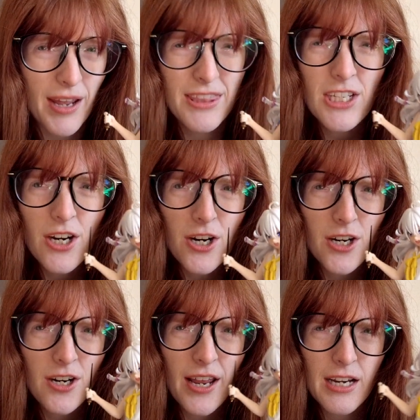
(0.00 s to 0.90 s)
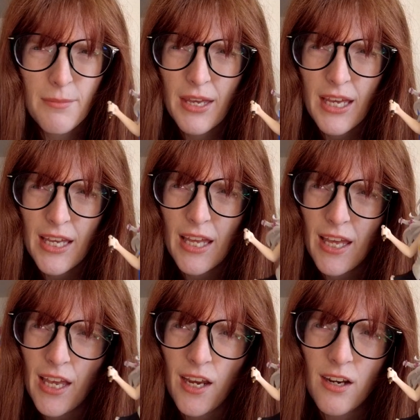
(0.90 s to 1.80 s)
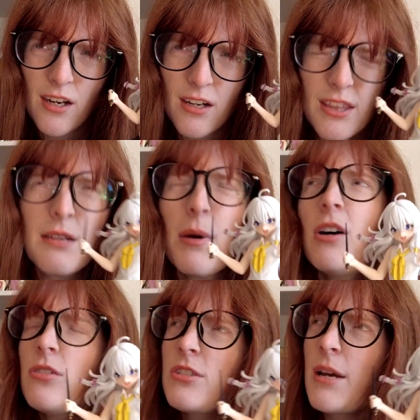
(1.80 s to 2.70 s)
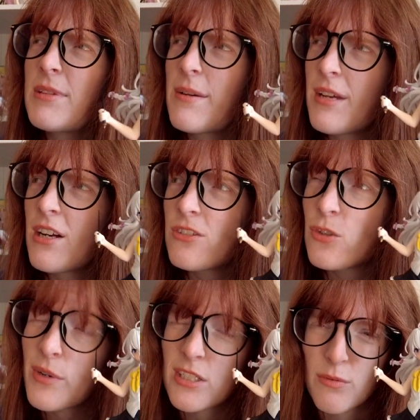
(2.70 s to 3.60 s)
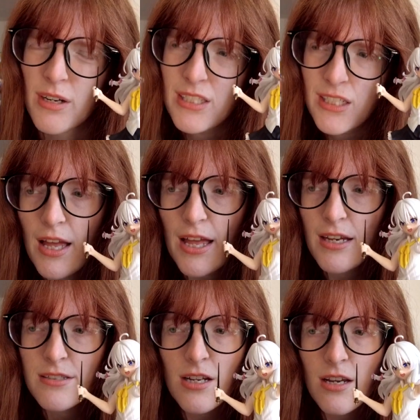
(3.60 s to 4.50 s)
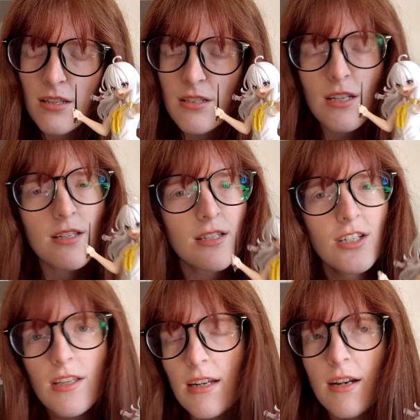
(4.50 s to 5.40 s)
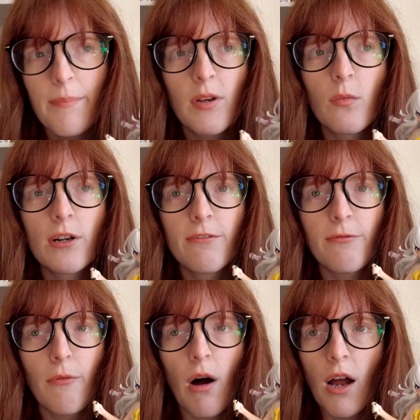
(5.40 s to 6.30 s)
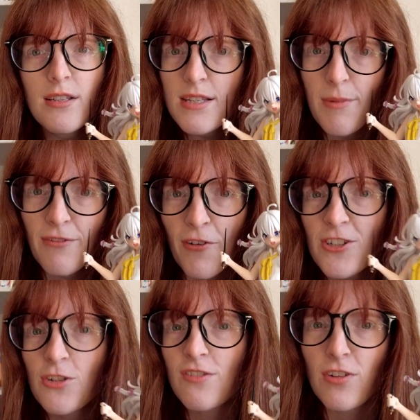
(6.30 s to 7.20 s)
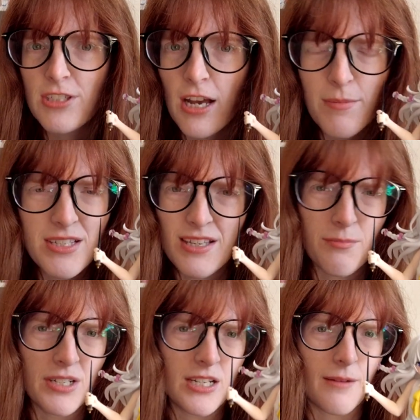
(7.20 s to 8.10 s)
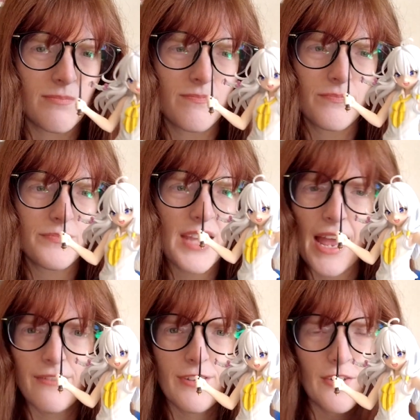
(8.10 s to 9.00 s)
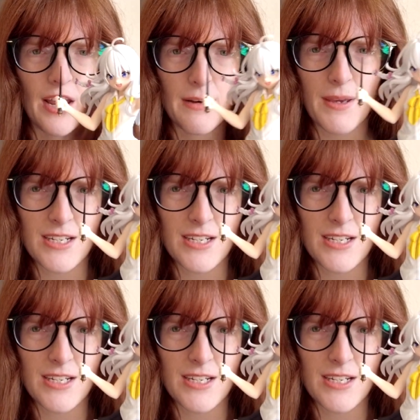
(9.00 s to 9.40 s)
I think her anime aired, I think Maho no Tabi Tabi aired in 2020, and geez, it just ended up being one of honestly my favorite shows of all time, easily in my top 10 favorite anime.